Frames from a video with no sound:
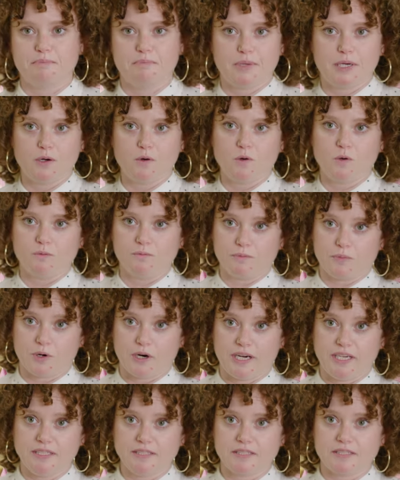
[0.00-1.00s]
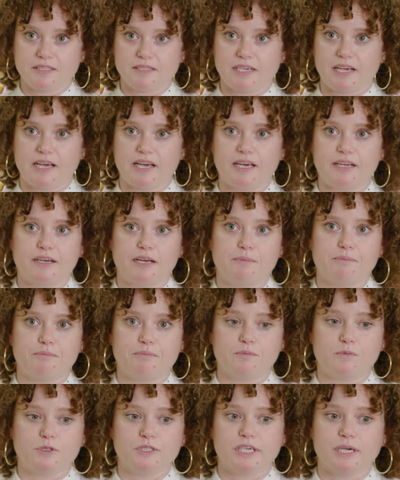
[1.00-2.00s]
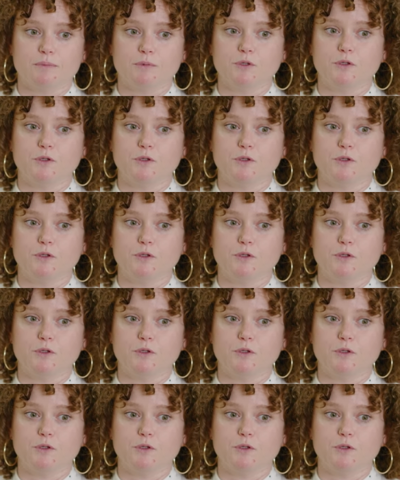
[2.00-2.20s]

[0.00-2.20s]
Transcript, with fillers: big old prints, and I was able